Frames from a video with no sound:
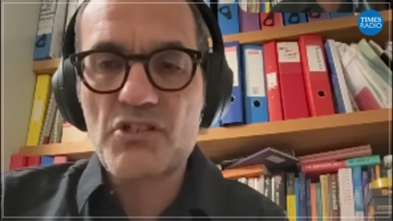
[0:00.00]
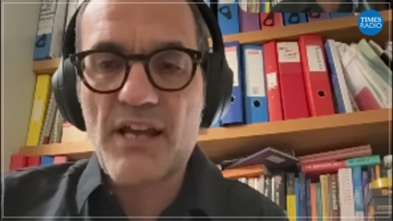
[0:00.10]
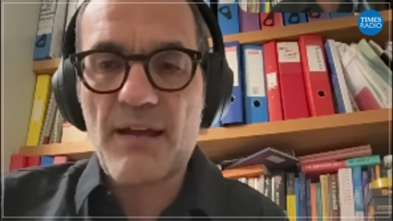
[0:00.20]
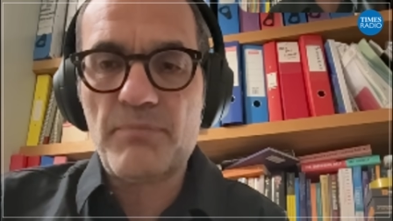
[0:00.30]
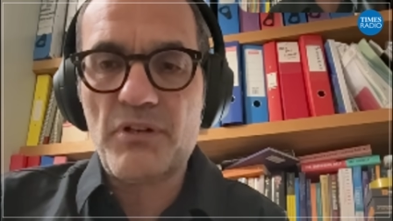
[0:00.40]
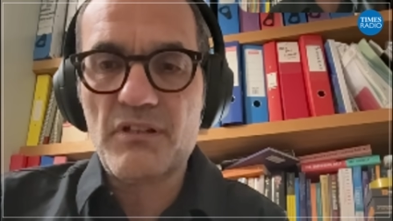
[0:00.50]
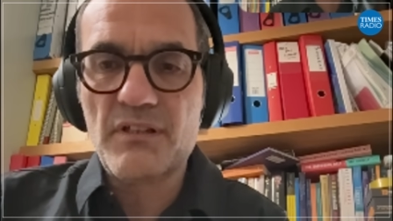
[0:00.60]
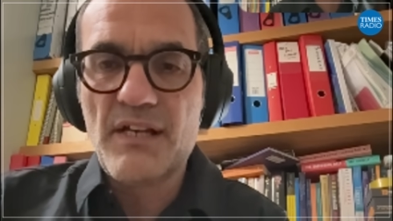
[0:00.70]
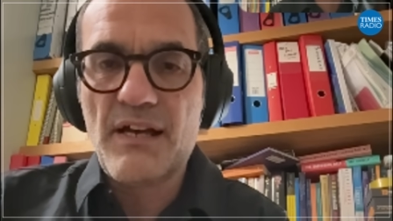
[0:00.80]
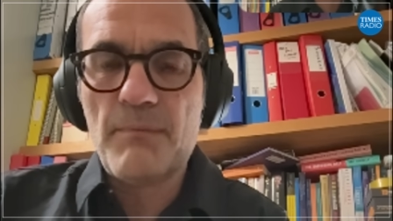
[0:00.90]
chatbot
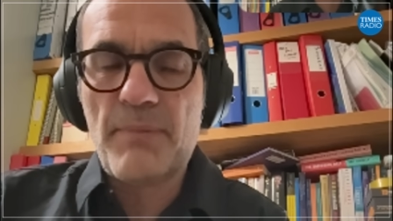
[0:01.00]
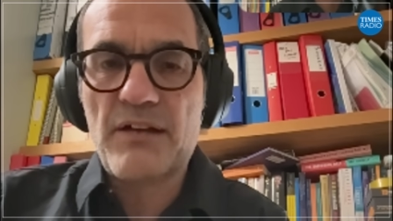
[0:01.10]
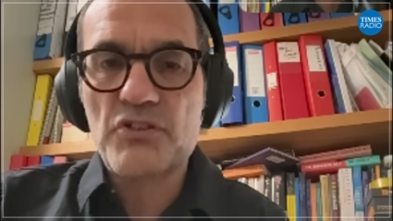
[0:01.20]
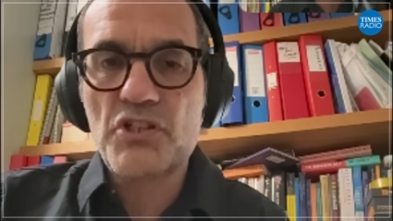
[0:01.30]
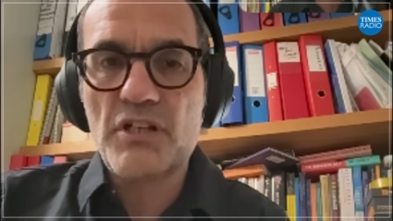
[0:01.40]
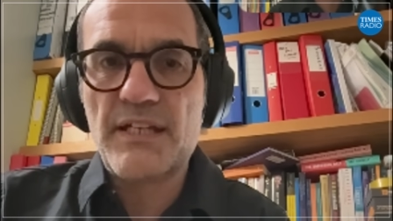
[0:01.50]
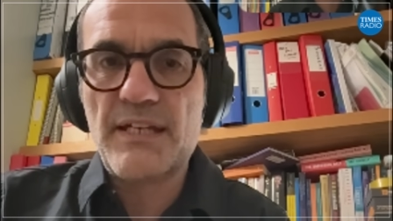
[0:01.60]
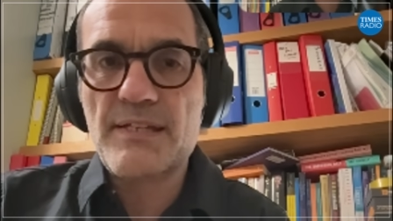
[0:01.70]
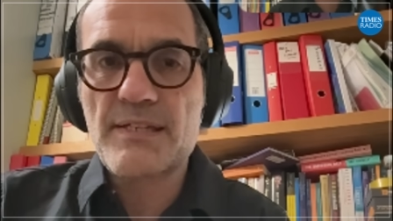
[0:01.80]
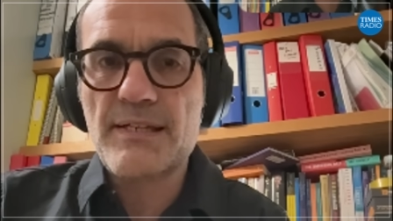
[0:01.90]
about
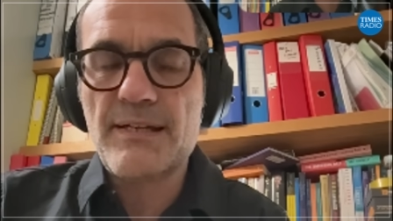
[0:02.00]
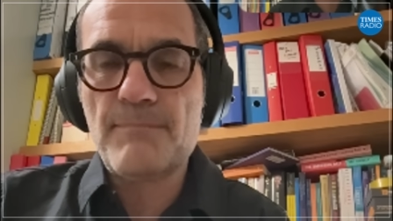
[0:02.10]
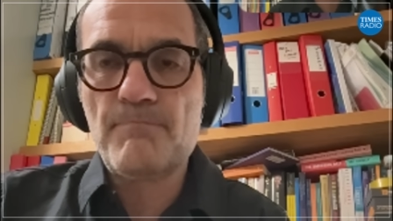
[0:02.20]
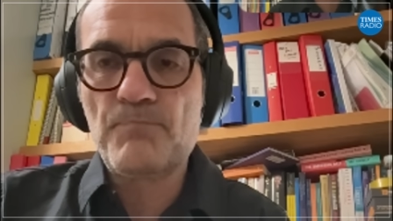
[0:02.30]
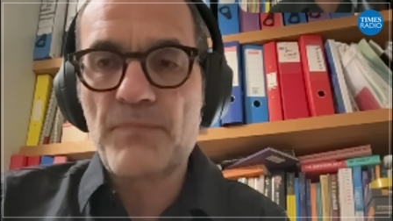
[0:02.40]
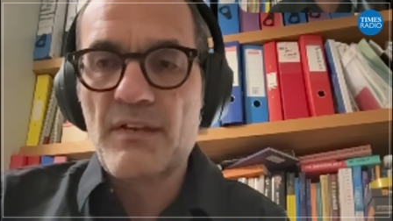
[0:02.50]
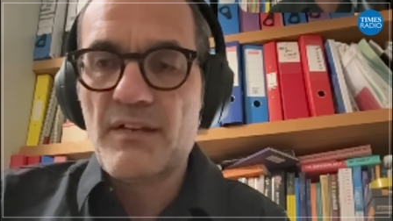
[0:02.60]
Chinese um,